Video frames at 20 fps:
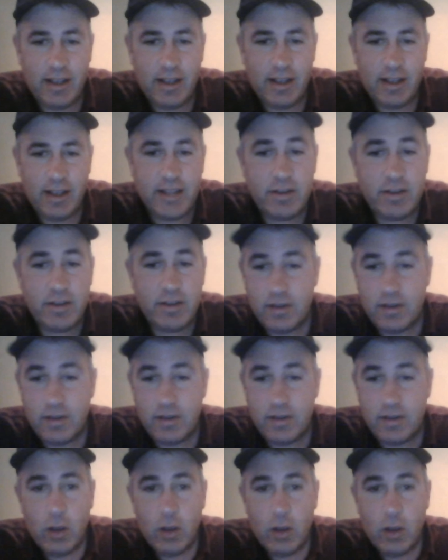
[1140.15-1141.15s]
said,
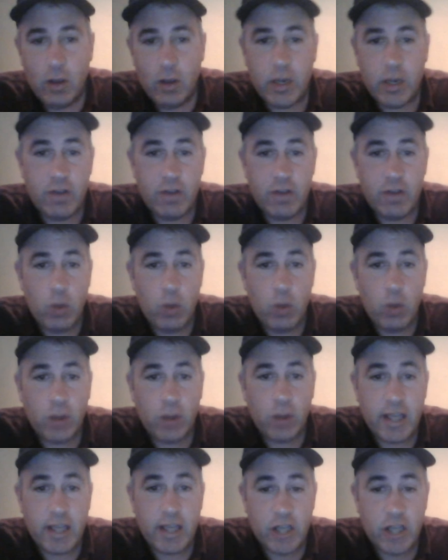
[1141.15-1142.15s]
"We're giving you one
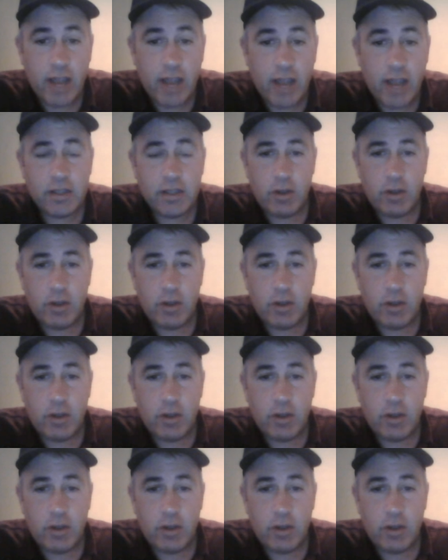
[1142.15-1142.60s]
last chance.